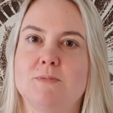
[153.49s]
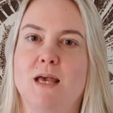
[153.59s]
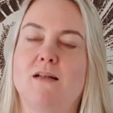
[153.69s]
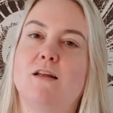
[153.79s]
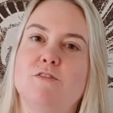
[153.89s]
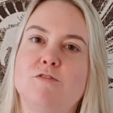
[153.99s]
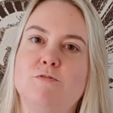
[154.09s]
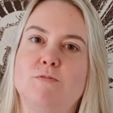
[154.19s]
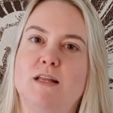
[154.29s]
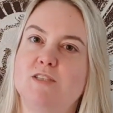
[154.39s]
And a lot of
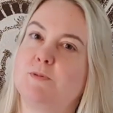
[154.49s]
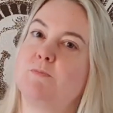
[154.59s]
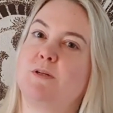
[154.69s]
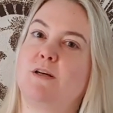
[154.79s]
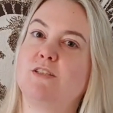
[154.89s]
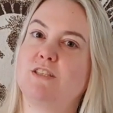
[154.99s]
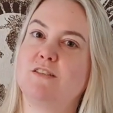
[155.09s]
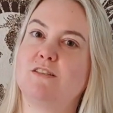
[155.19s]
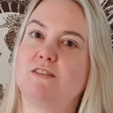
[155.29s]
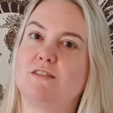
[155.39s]
lesbian
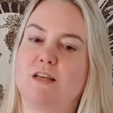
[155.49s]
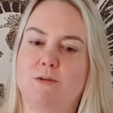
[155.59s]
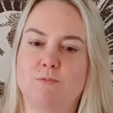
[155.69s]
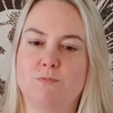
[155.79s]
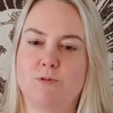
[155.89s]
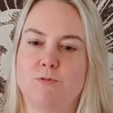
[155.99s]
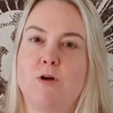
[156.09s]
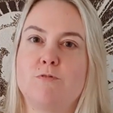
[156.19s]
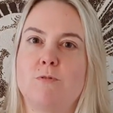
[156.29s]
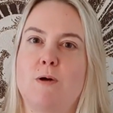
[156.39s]
productions, they
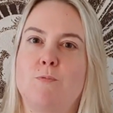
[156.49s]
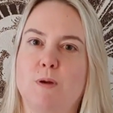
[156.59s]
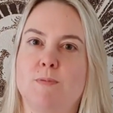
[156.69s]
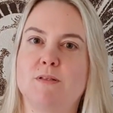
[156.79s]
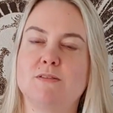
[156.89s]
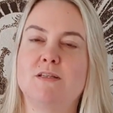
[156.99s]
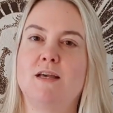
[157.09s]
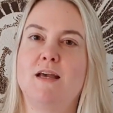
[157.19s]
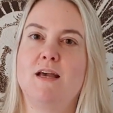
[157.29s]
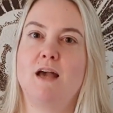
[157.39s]
revolve around women
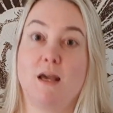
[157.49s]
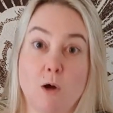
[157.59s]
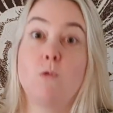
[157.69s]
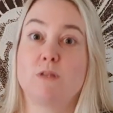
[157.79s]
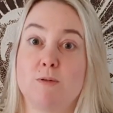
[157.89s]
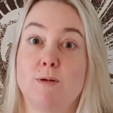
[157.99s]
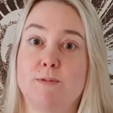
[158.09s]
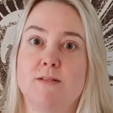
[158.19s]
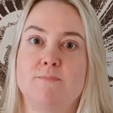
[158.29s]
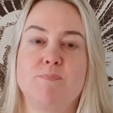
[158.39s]
and only
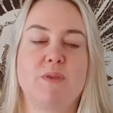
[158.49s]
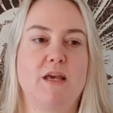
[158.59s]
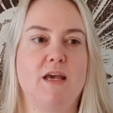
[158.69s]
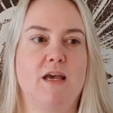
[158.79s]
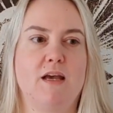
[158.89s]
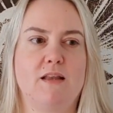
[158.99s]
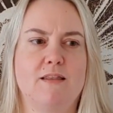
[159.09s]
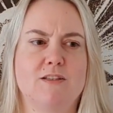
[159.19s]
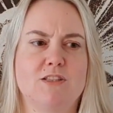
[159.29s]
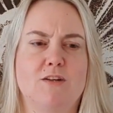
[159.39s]
women. And
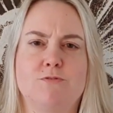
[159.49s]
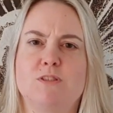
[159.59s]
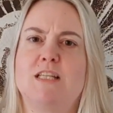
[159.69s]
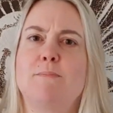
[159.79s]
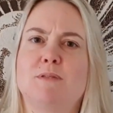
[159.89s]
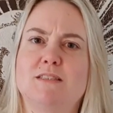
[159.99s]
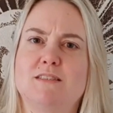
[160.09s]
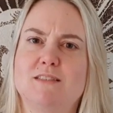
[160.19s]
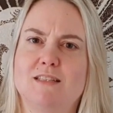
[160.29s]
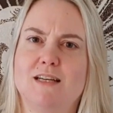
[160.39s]
there's a lot of
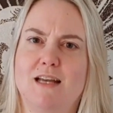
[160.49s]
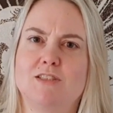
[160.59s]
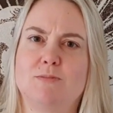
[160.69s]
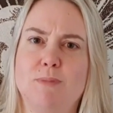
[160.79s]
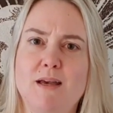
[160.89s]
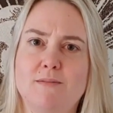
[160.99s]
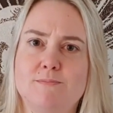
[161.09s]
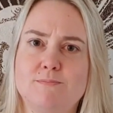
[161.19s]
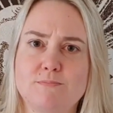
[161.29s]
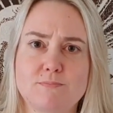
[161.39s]
resentment against
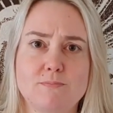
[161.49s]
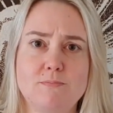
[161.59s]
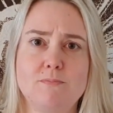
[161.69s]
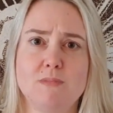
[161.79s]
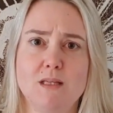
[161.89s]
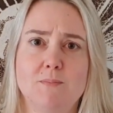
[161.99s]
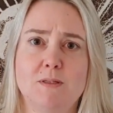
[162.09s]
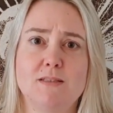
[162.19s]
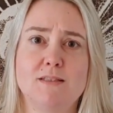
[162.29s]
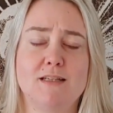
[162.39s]
men.
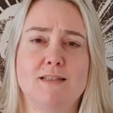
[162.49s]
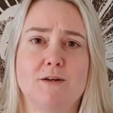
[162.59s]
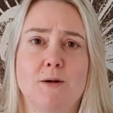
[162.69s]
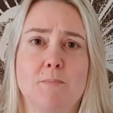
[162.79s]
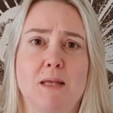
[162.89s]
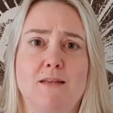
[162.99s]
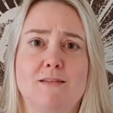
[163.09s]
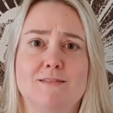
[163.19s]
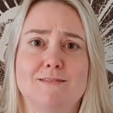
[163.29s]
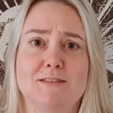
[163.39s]
But yeah, there are
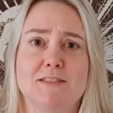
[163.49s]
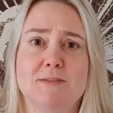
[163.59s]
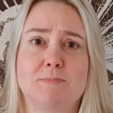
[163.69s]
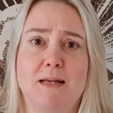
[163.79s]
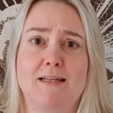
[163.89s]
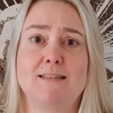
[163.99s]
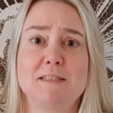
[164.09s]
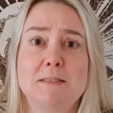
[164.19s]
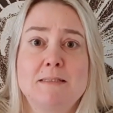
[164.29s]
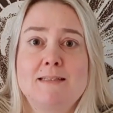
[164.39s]
men on this
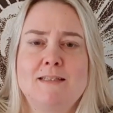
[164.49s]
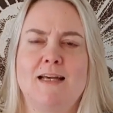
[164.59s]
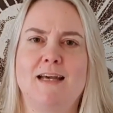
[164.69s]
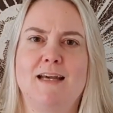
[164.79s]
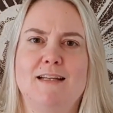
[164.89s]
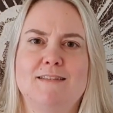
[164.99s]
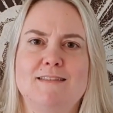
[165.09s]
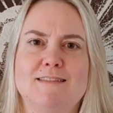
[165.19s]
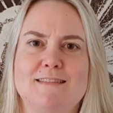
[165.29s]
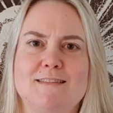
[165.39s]
planet,
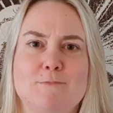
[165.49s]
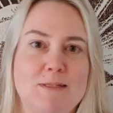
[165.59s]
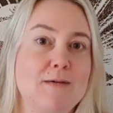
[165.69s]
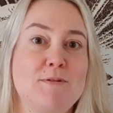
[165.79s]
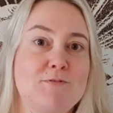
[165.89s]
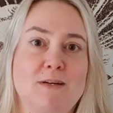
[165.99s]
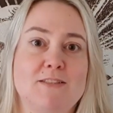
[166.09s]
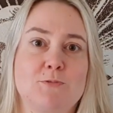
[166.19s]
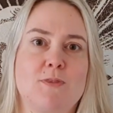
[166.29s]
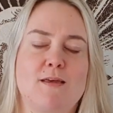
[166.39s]
and we could be
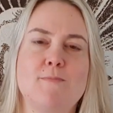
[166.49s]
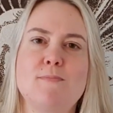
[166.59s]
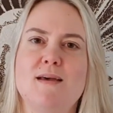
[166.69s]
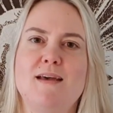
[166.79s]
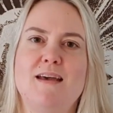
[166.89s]
friends with them.